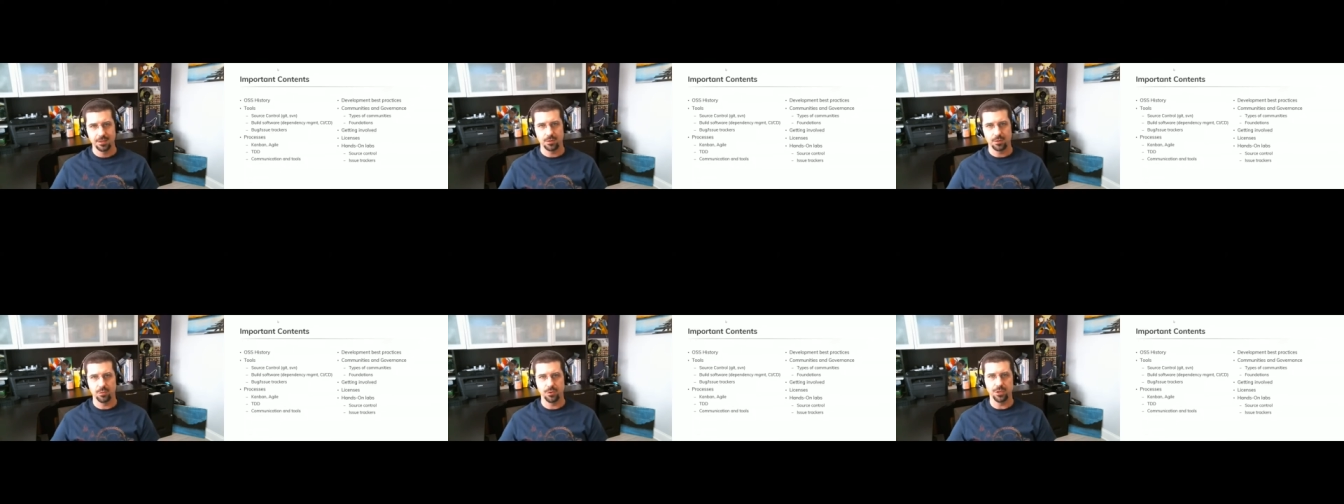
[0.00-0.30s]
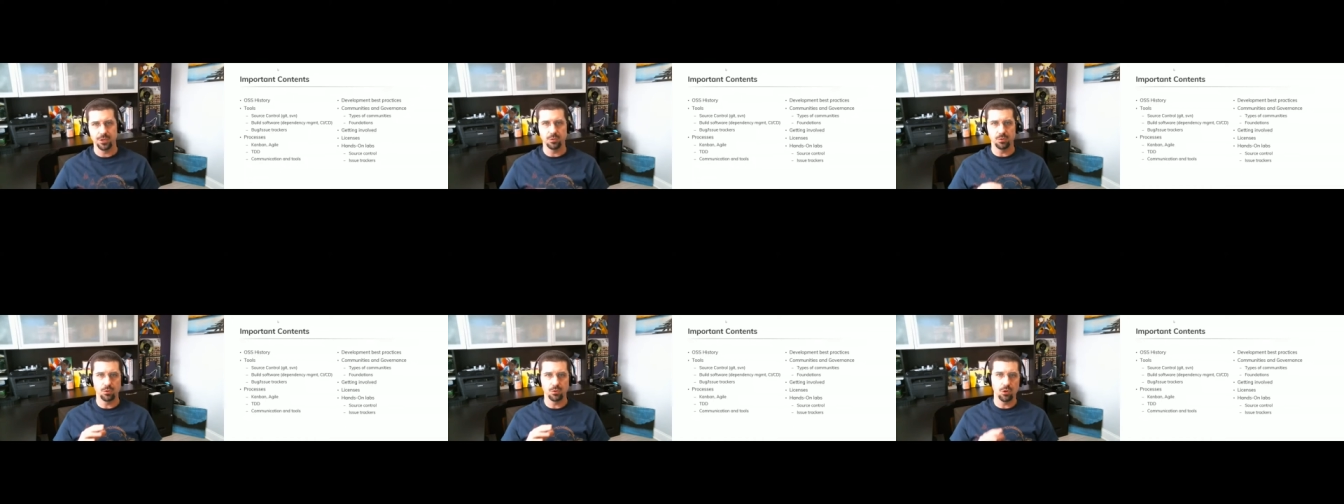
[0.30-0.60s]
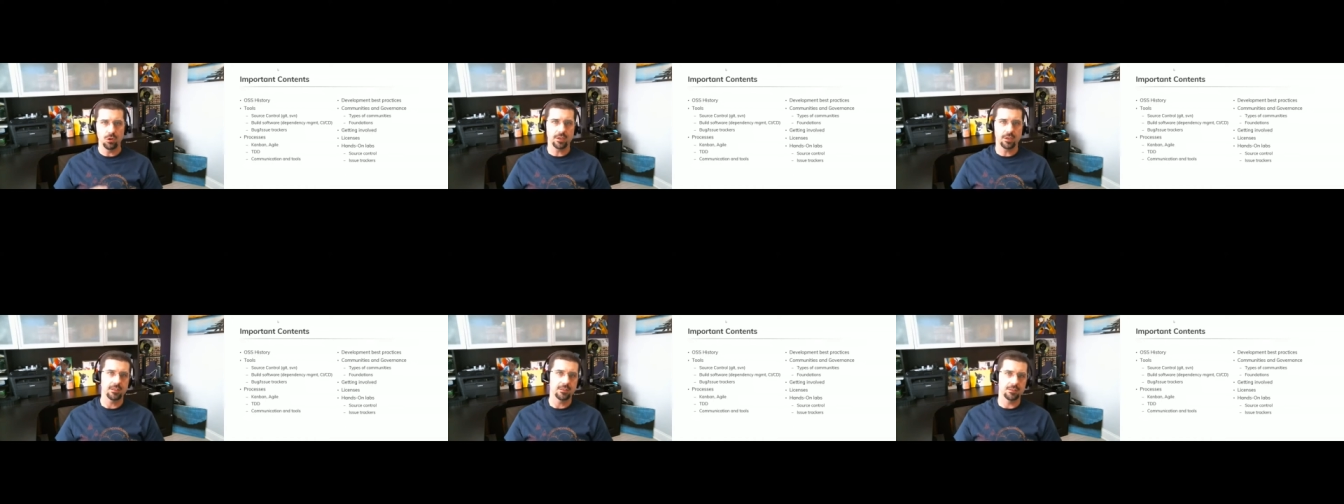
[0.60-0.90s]
When you
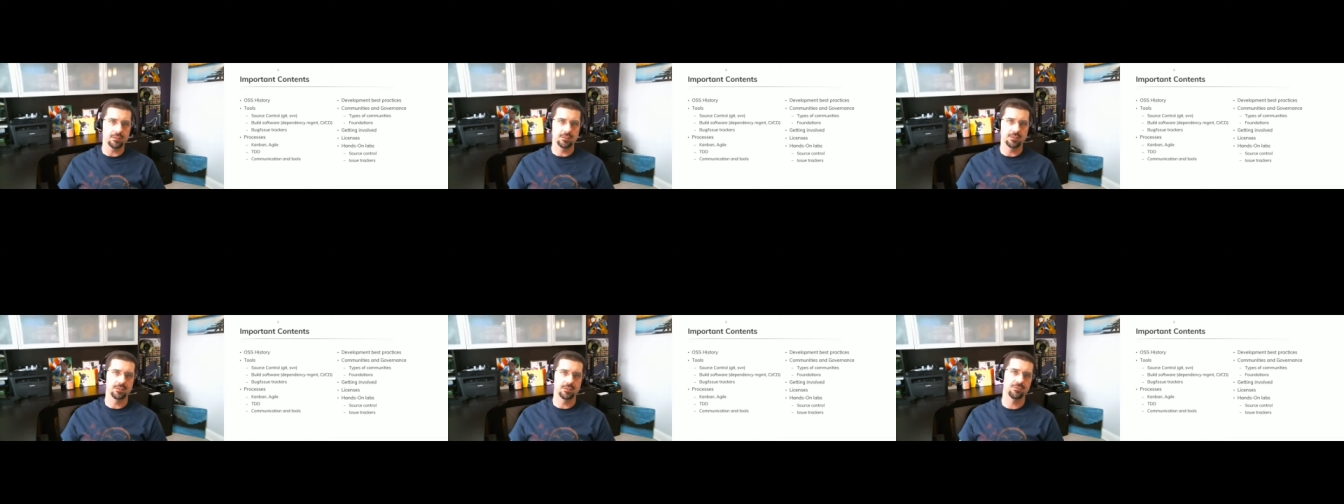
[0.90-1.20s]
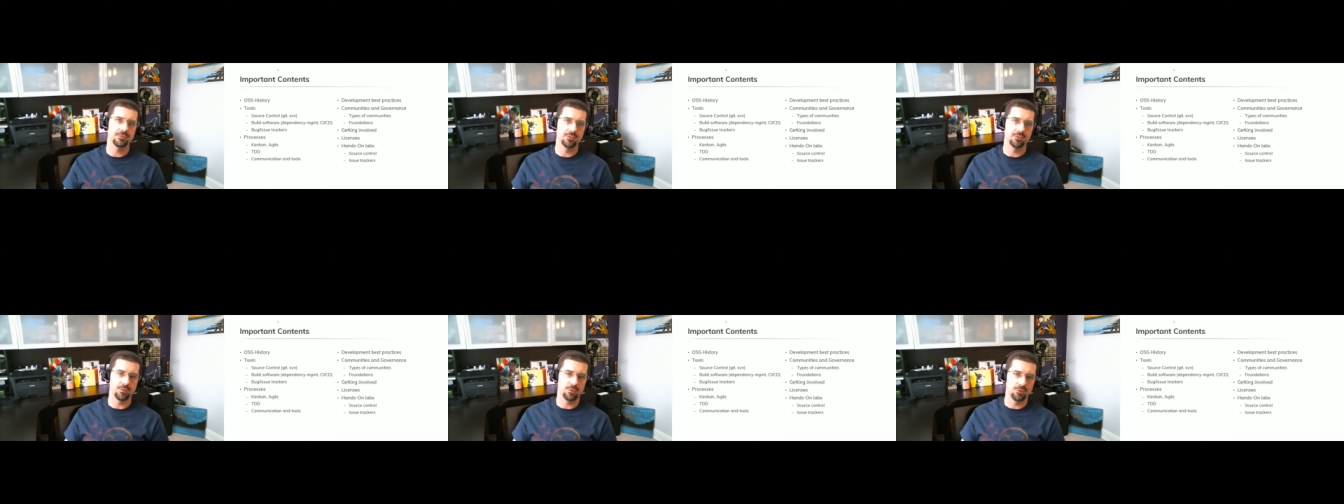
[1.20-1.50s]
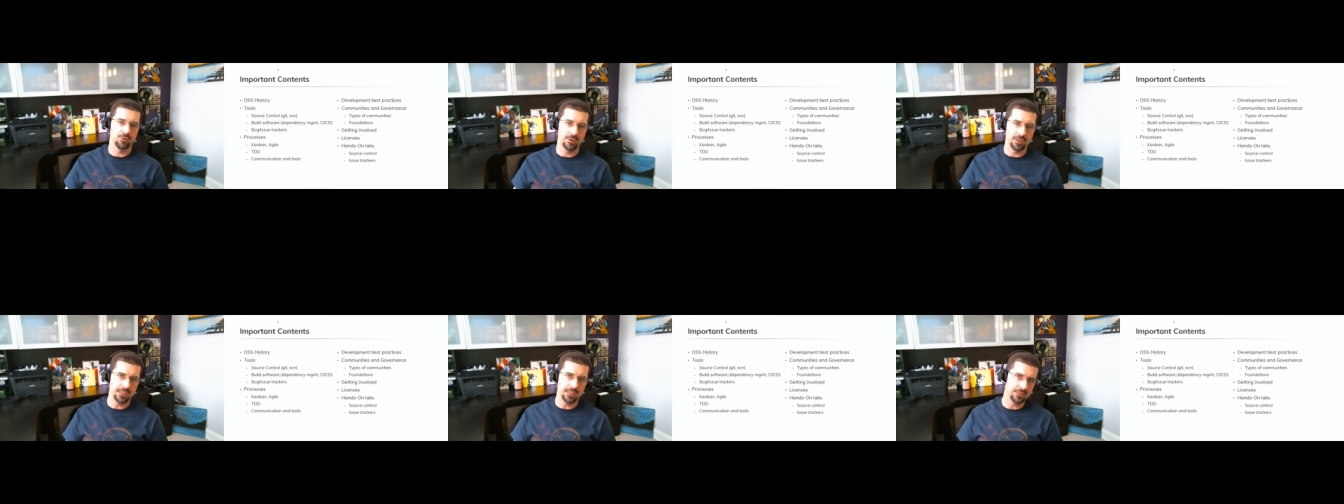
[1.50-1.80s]
look at the different
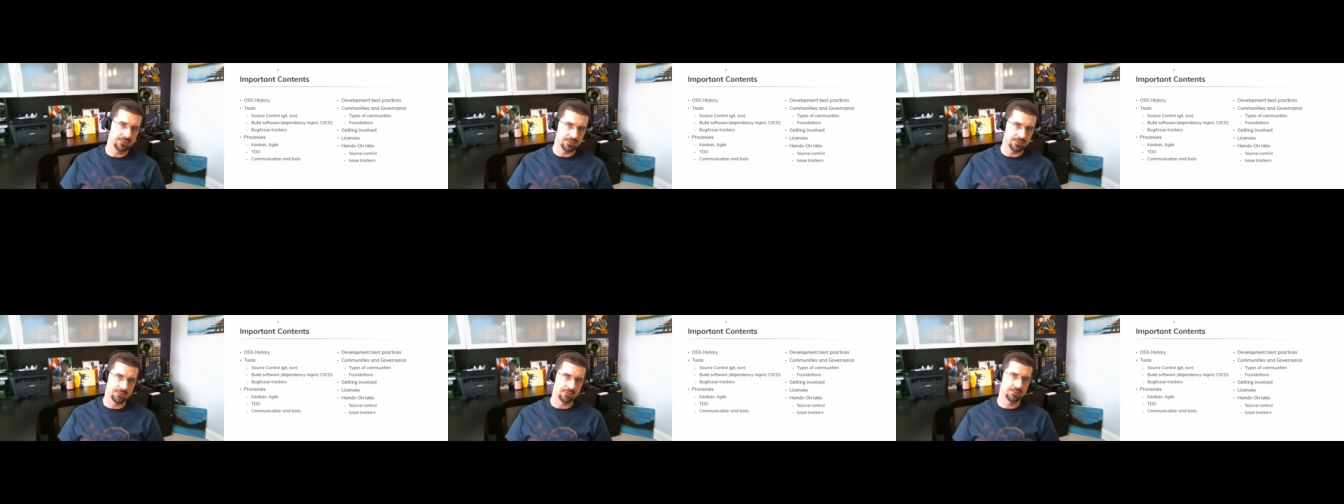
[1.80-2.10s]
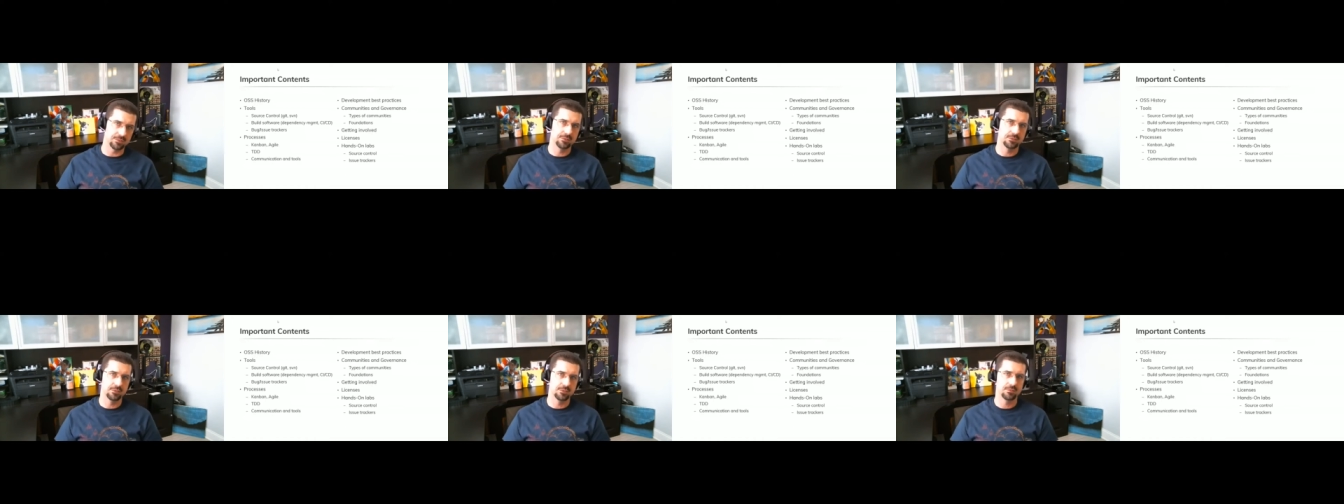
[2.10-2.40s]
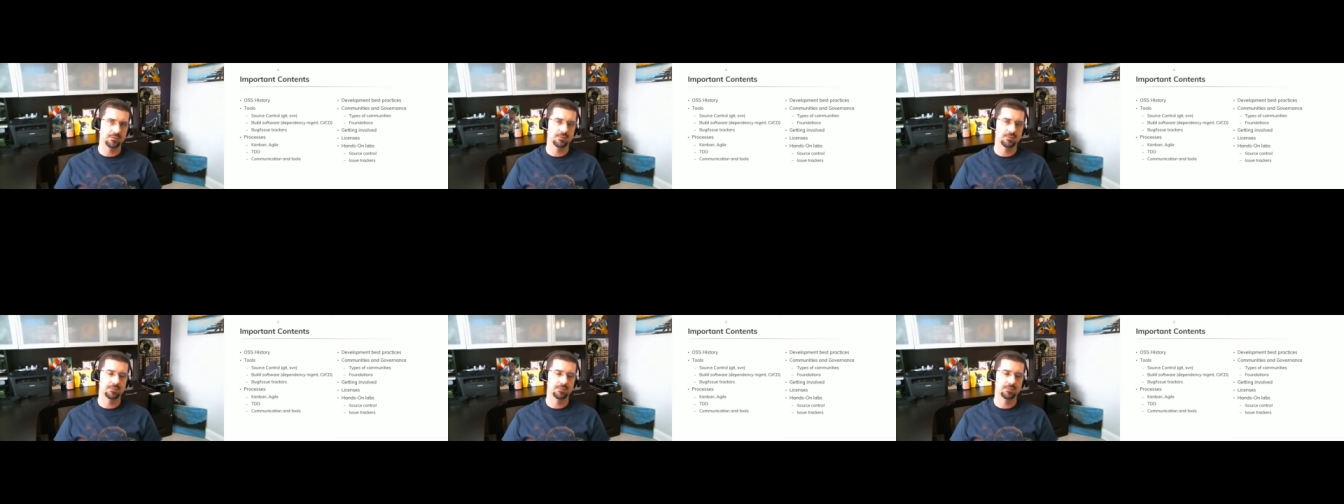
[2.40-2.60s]
reasons